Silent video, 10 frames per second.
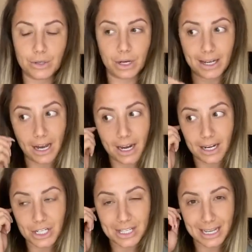And, and I
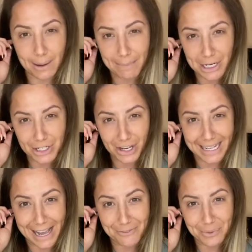just think, imagine
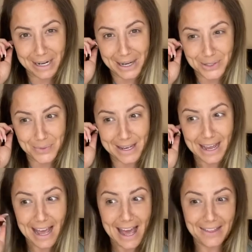like everyone else
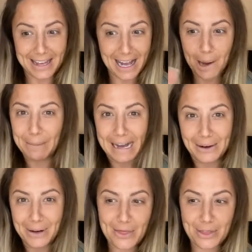when they come out,